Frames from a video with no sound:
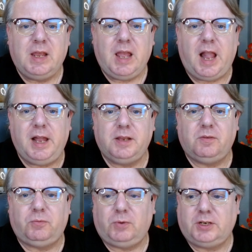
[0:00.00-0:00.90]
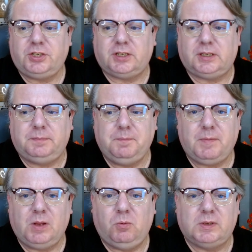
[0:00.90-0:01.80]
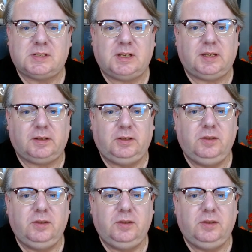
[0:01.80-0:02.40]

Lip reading: And Russia was a